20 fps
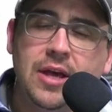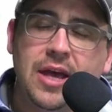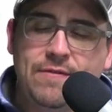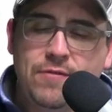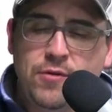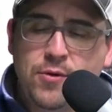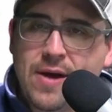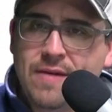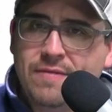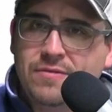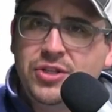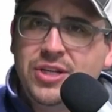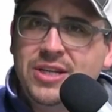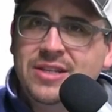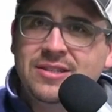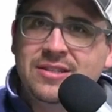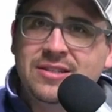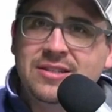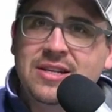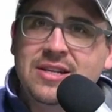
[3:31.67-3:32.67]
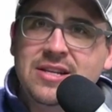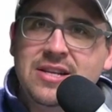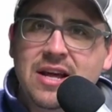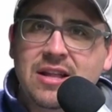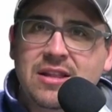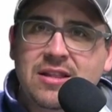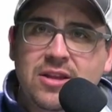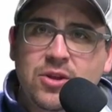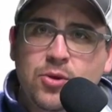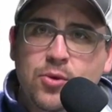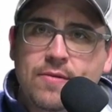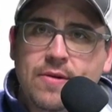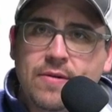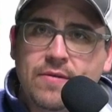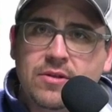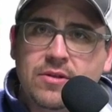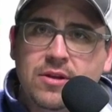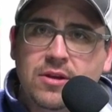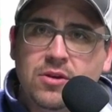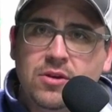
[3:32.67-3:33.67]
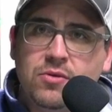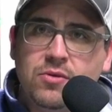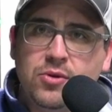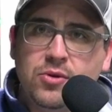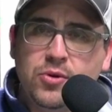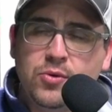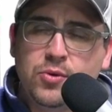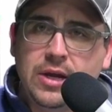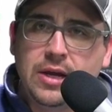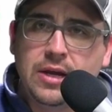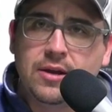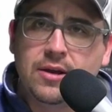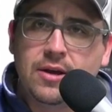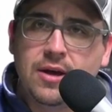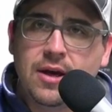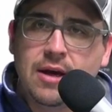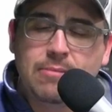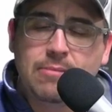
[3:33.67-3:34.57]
If you have Jesus and nothing, you have everything you need.